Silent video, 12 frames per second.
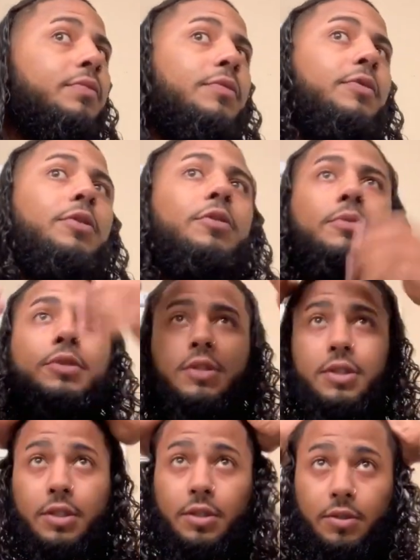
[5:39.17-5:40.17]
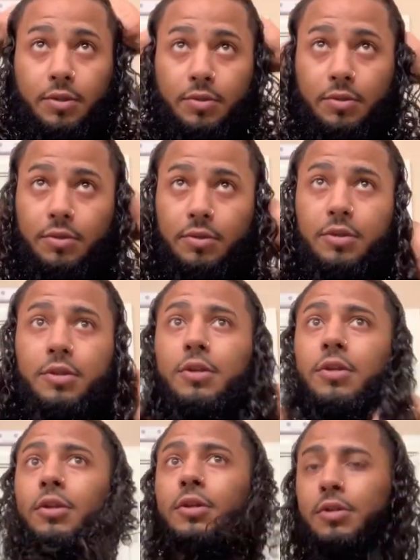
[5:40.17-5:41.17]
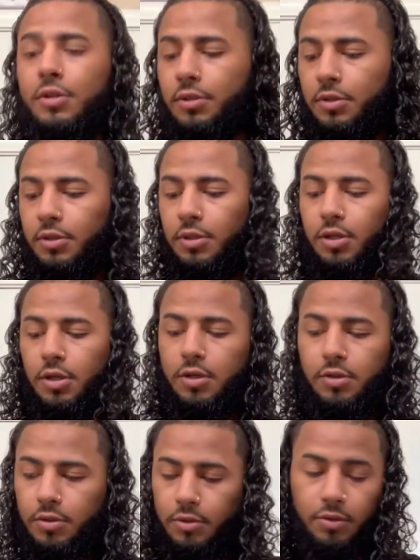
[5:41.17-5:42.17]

You know what I'm saying? You know,